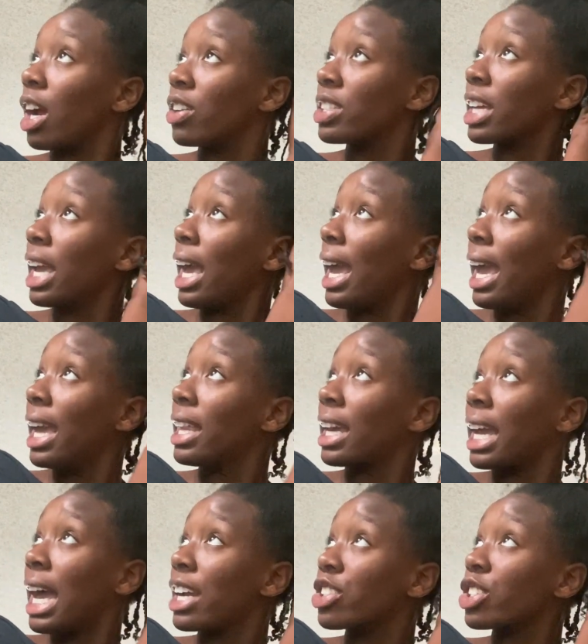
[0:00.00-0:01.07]
I was like, hey, like,
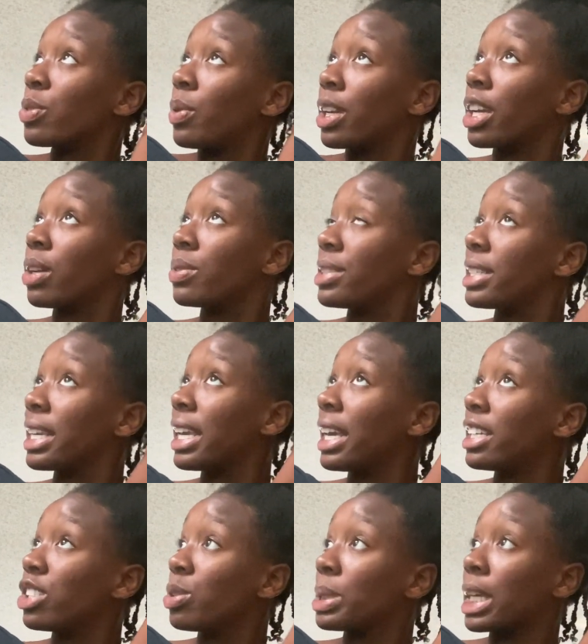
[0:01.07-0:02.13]
I actually want to go see
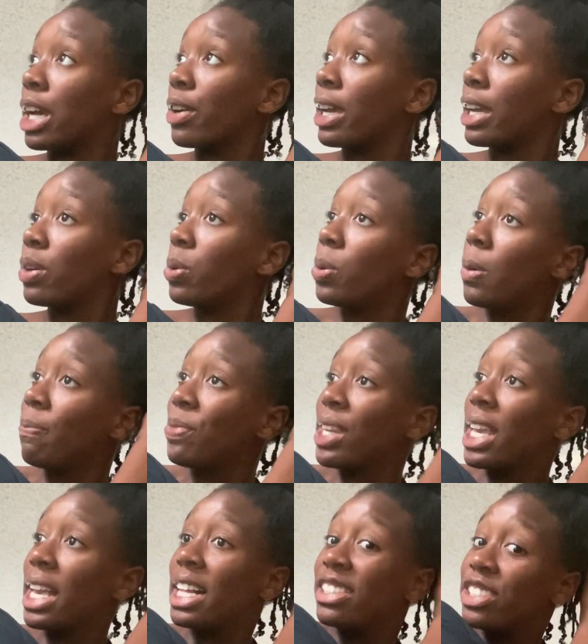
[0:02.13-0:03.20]
it. She was like, okay, cool.
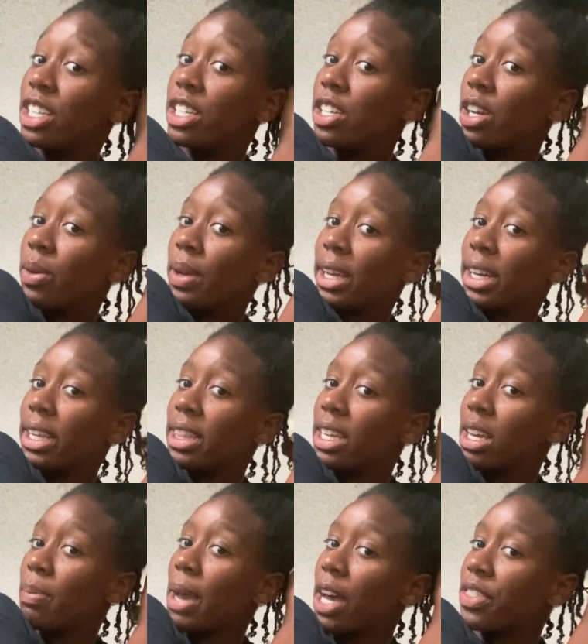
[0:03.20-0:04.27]
Didn't know
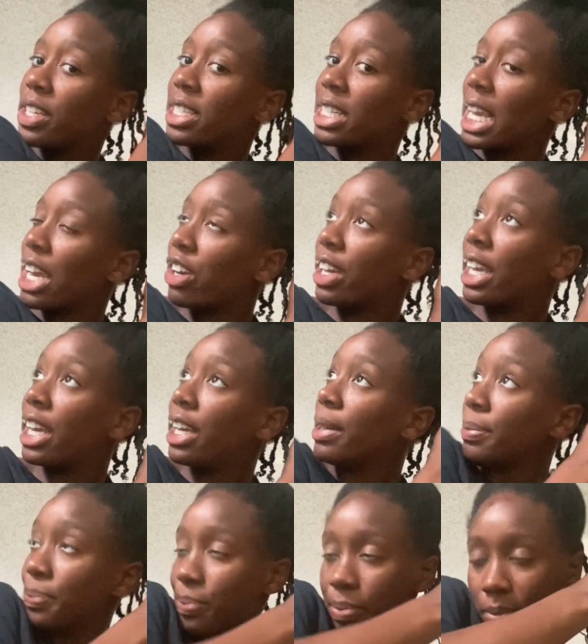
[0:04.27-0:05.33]
anything about this
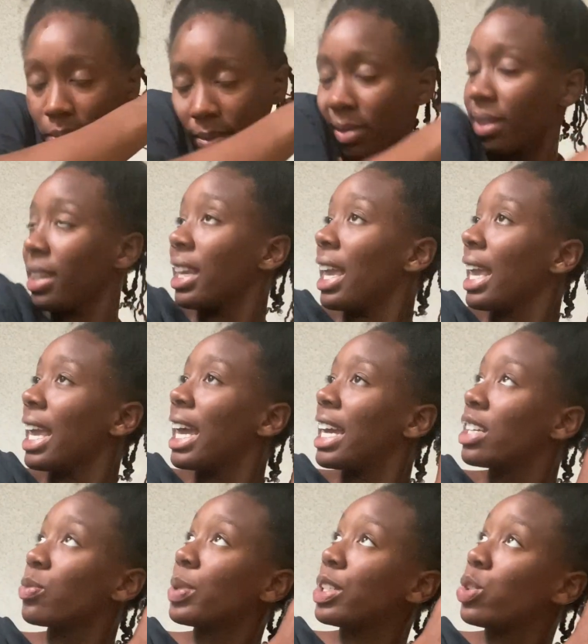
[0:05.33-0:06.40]
area,
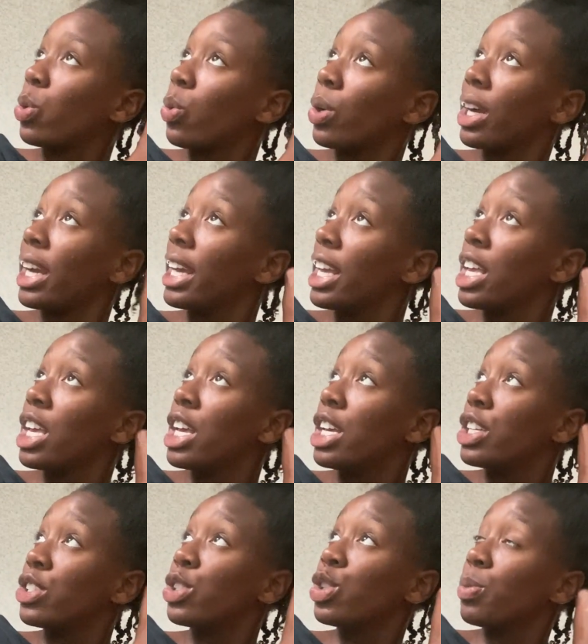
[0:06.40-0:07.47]
and we toured it,
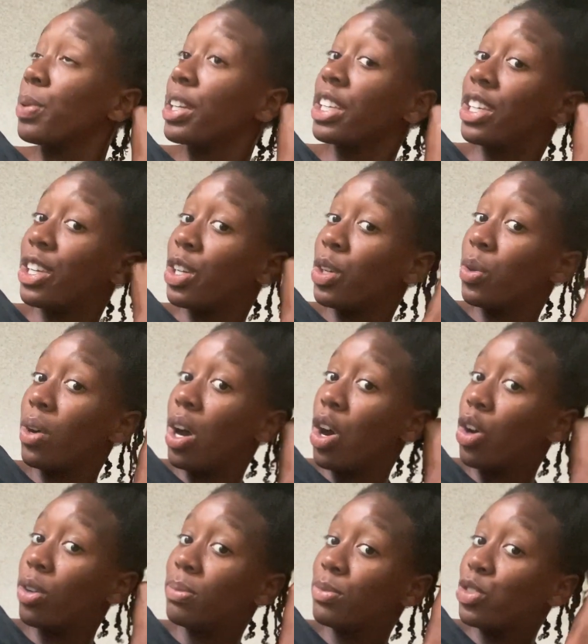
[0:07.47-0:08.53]
super cute,
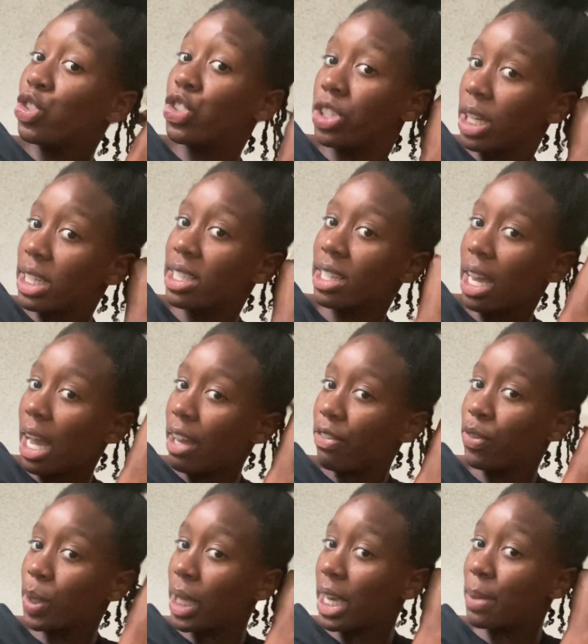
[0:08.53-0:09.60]
home just got
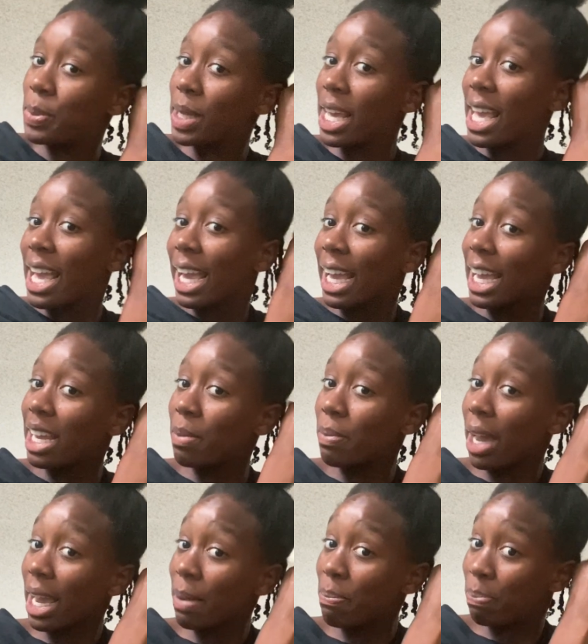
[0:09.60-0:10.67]
flipped in
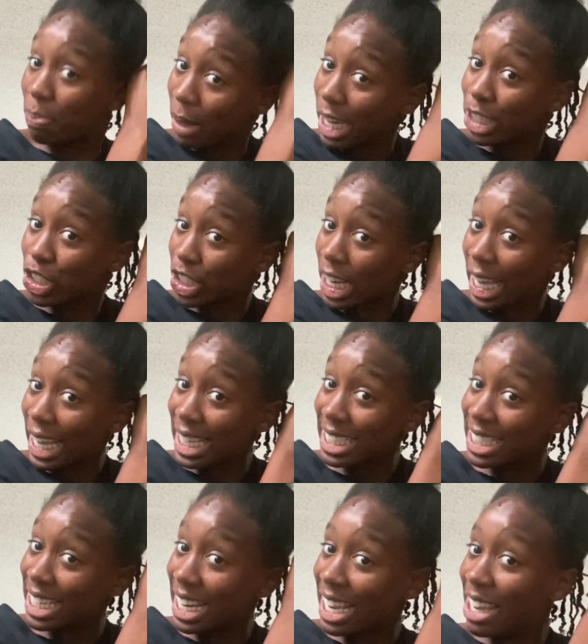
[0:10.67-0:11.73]
my
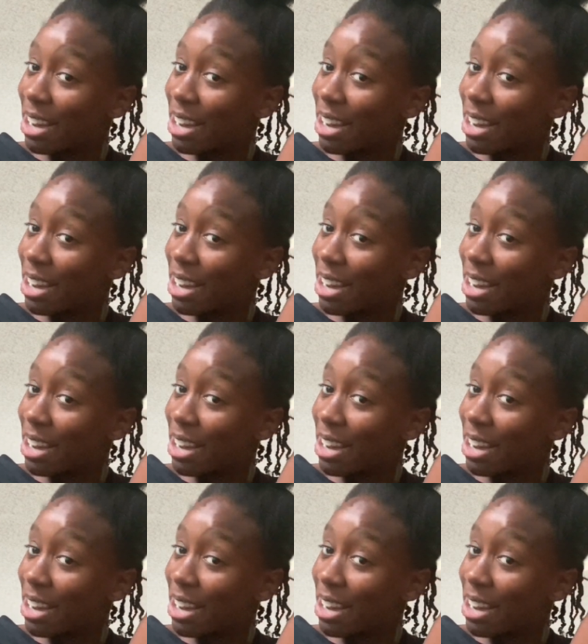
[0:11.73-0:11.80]
budget.